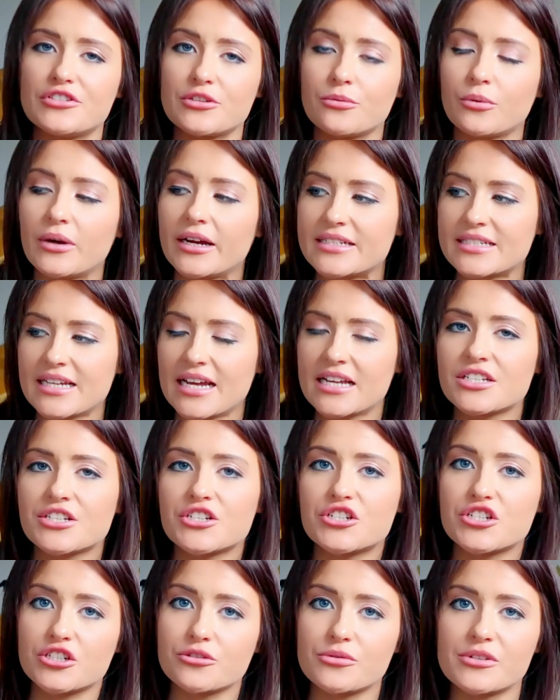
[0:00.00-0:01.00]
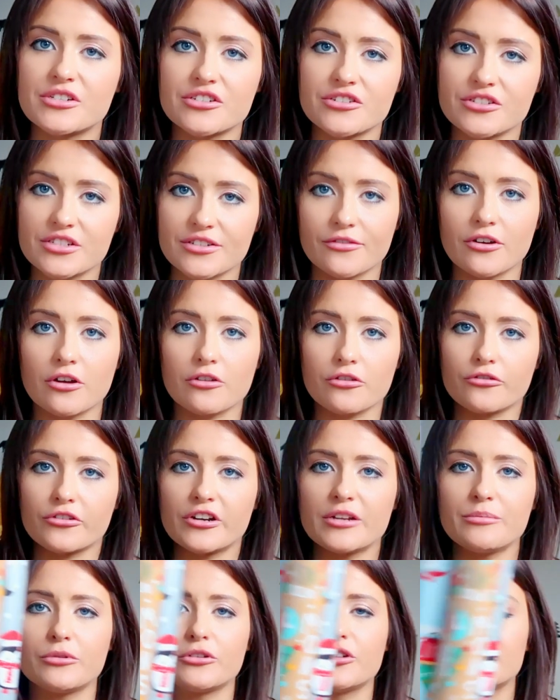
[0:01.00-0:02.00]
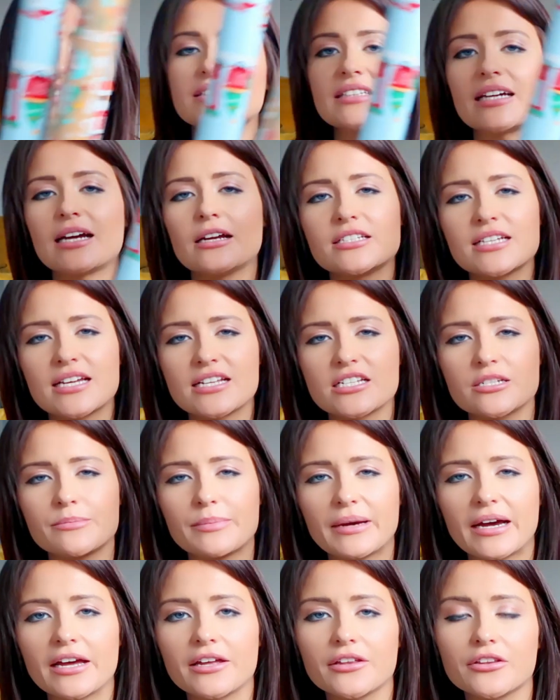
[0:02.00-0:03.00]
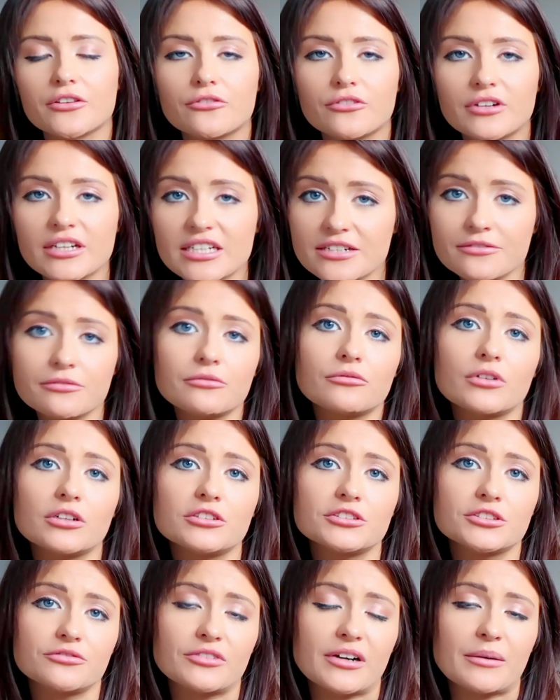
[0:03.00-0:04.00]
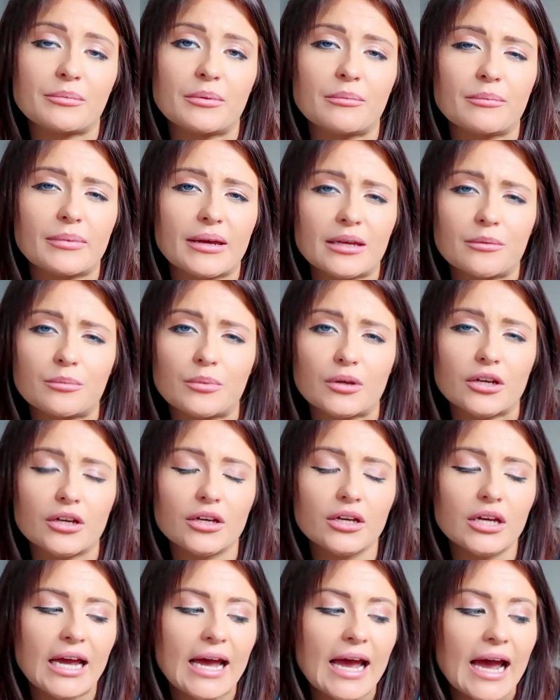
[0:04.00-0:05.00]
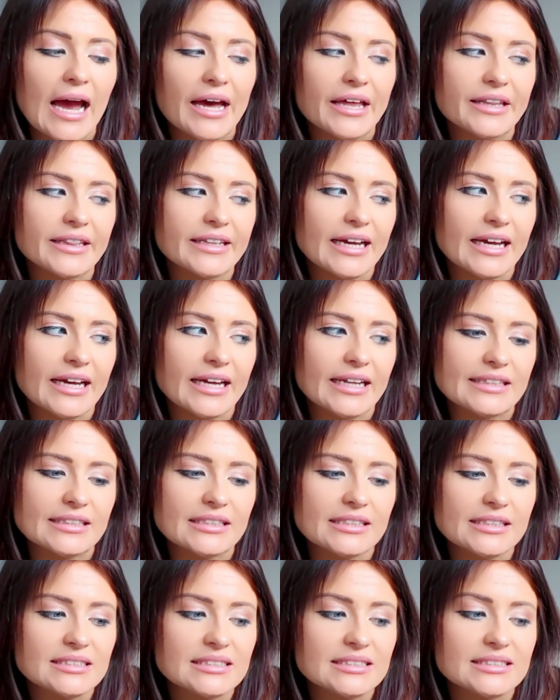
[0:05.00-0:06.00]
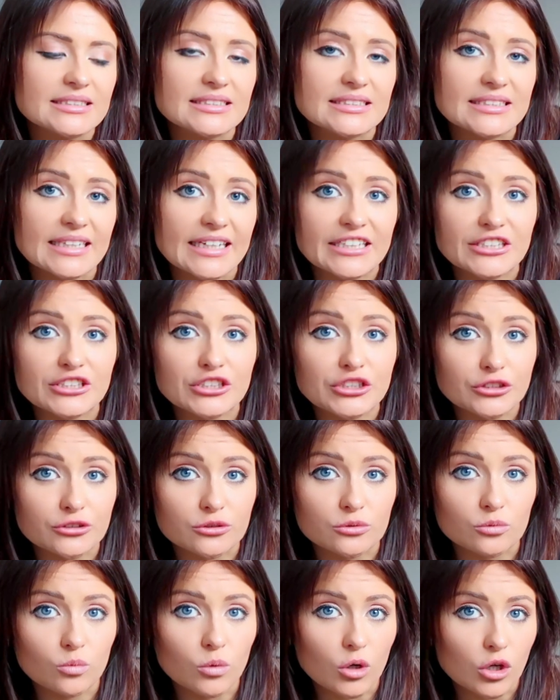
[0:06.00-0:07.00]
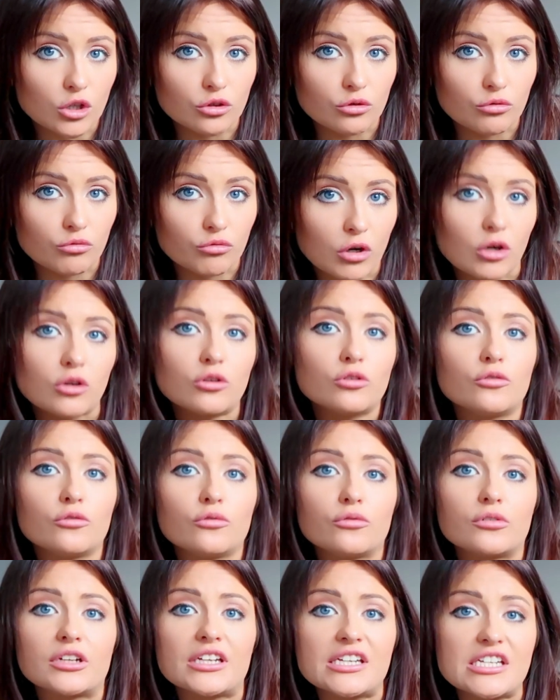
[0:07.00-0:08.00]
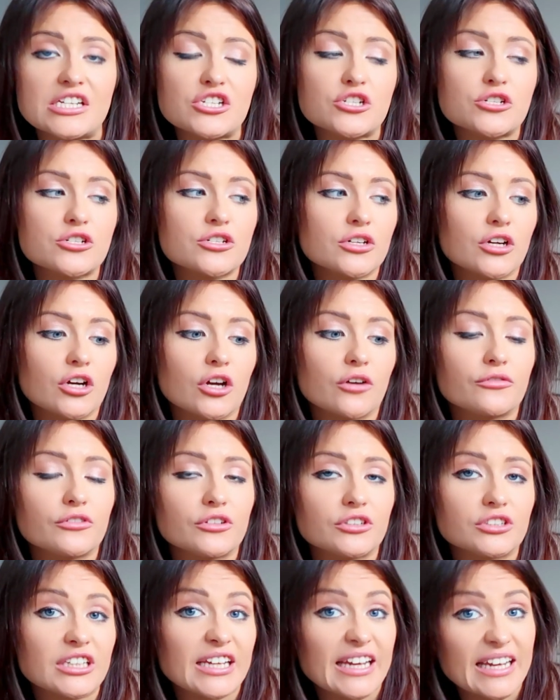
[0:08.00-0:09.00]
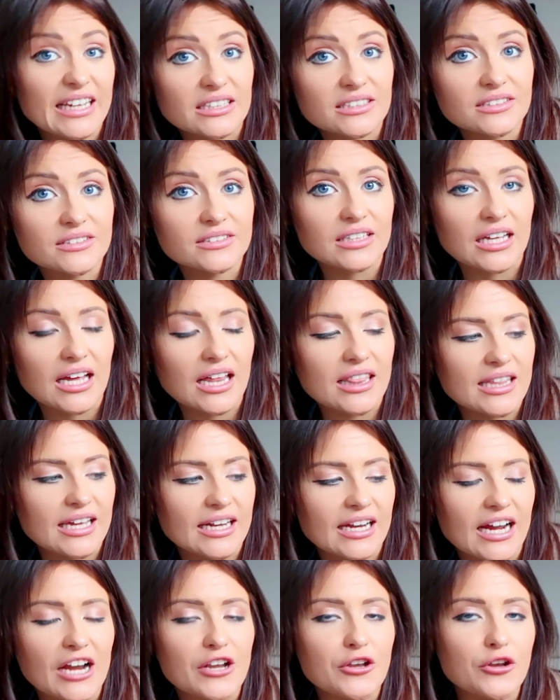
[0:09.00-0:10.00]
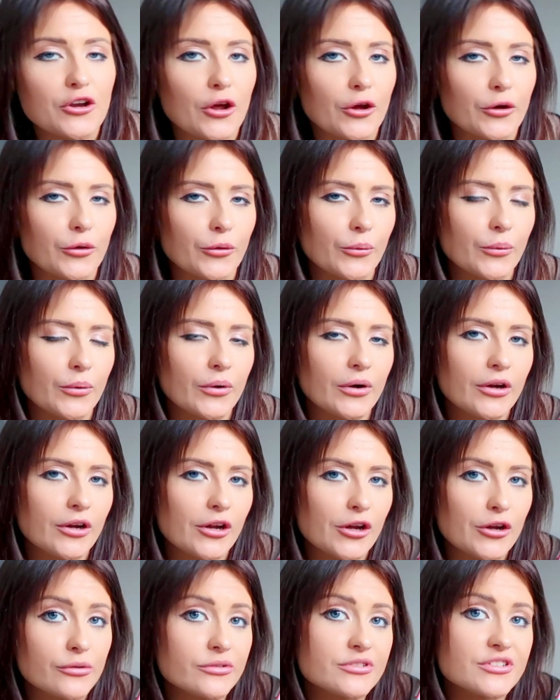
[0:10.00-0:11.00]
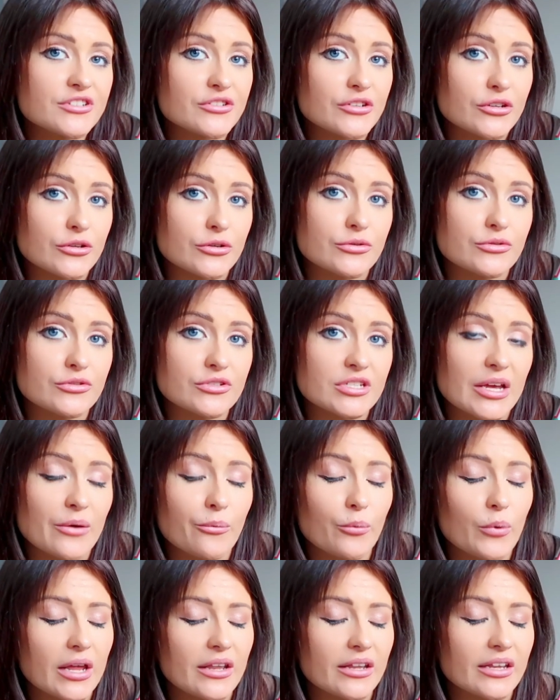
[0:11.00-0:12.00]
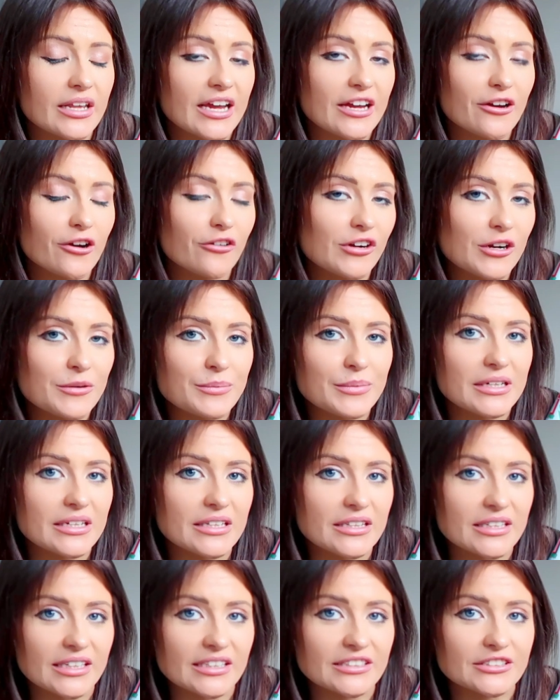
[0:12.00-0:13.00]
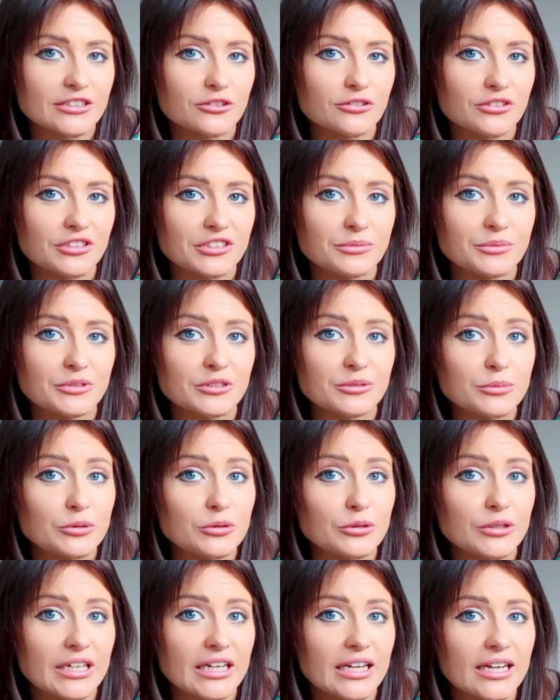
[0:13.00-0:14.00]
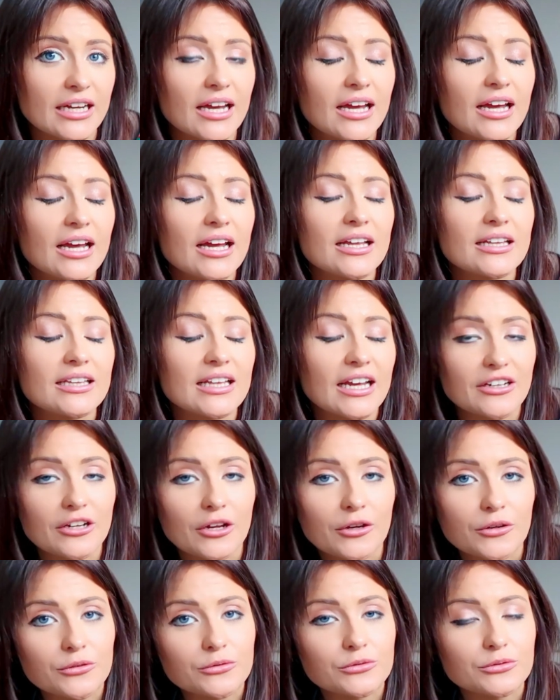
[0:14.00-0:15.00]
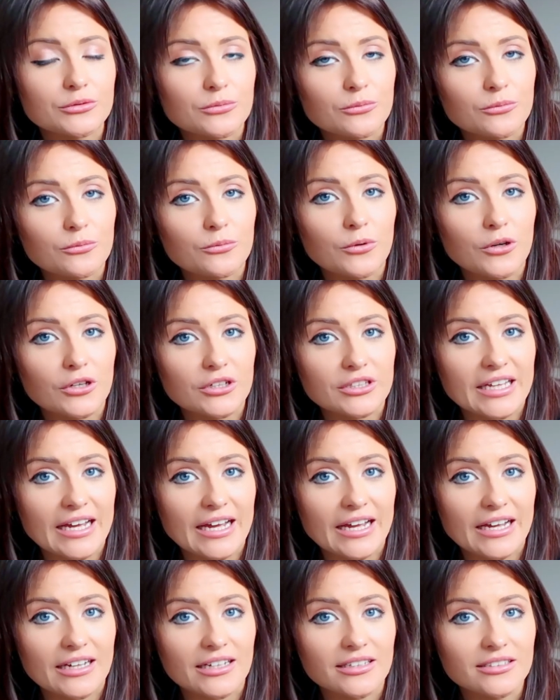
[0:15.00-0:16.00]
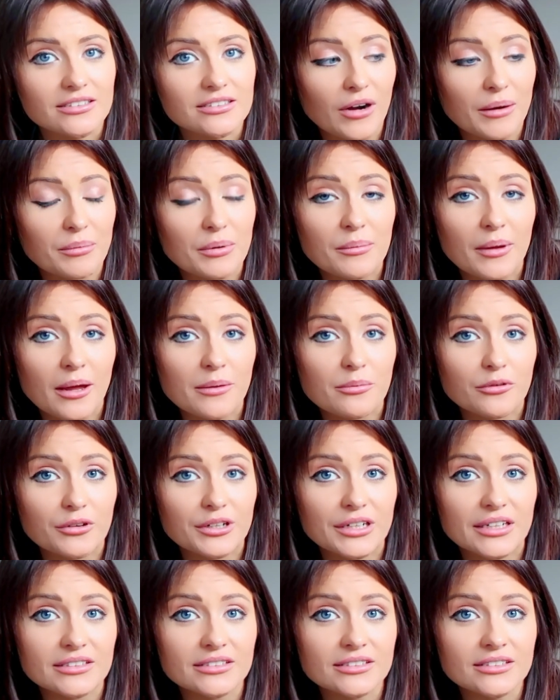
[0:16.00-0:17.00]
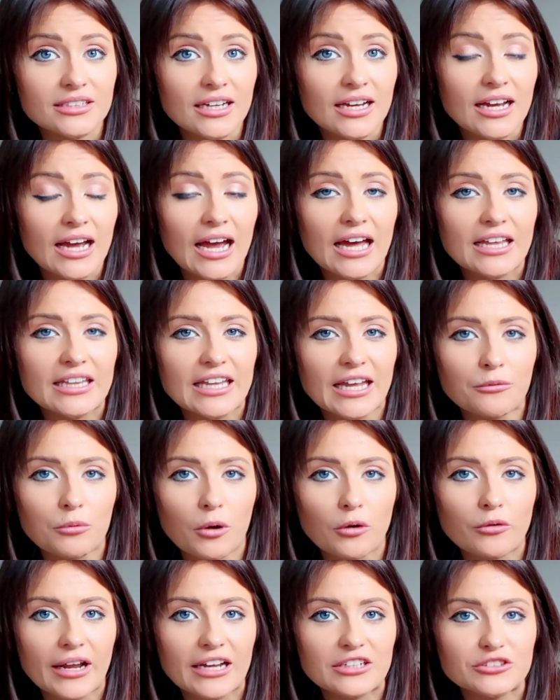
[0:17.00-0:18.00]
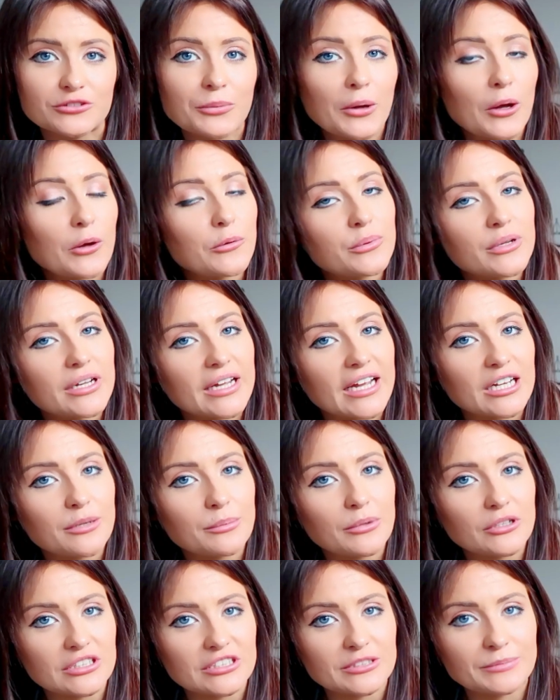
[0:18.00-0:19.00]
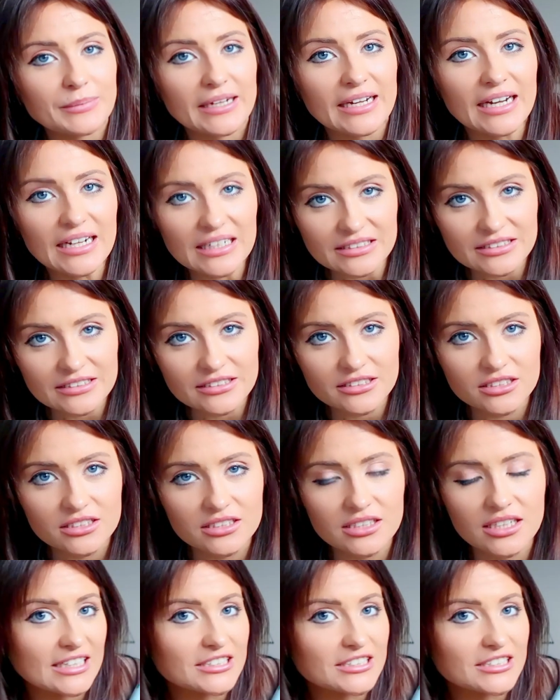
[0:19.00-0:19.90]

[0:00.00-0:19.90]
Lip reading: So what I tend to do is, because I've got three boys, I tend to buy three different rolls of wrapping paper and then stick to one roll for each of the kids, and then I know whose is whose, and when they are opening things on Christmas morning, they know what their wrapping paper is and they won't end up opening anybody's by accident.